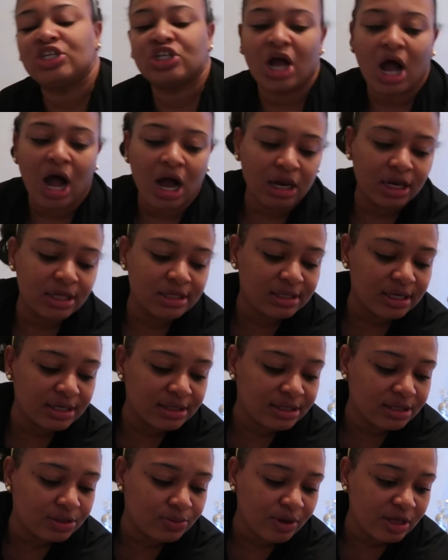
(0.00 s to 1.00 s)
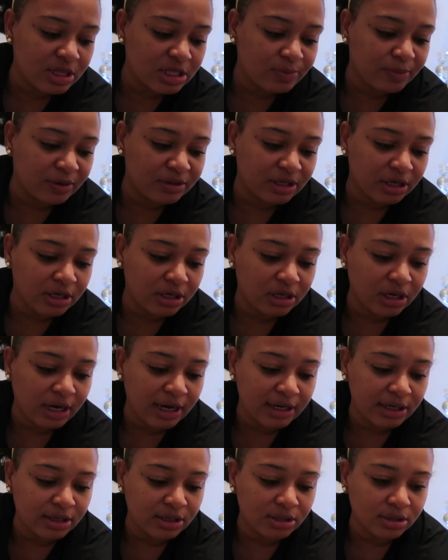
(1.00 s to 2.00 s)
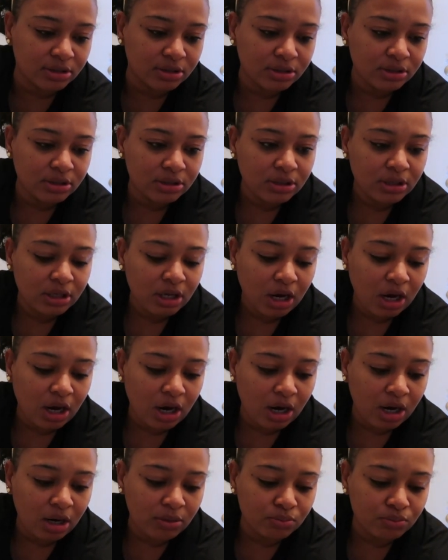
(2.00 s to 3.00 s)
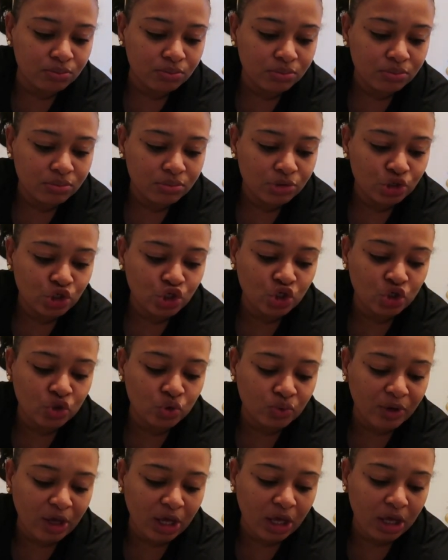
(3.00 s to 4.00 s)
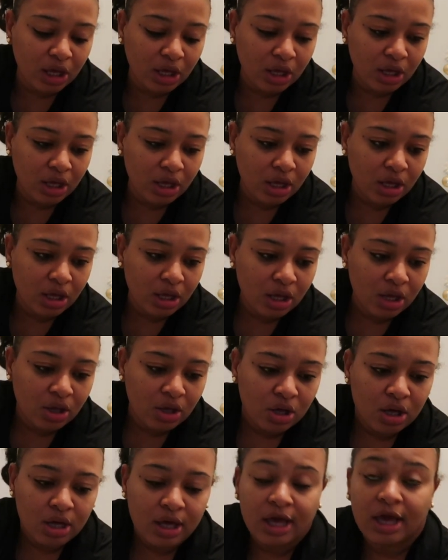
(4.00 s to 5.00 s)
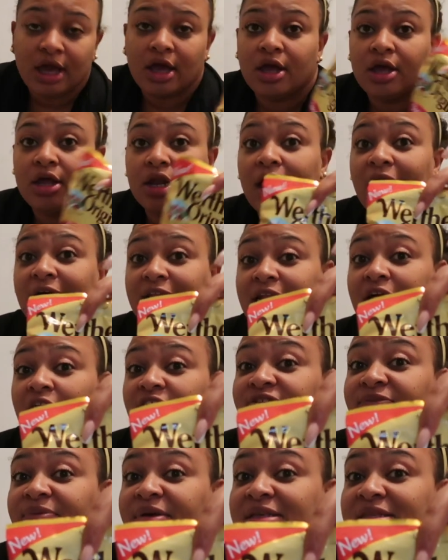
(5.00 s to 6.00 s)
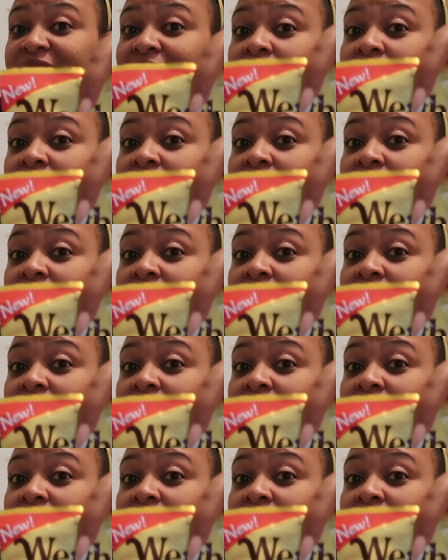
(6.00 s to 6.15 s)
chocolates, they're sweets, but they're kind of chewy, and I love me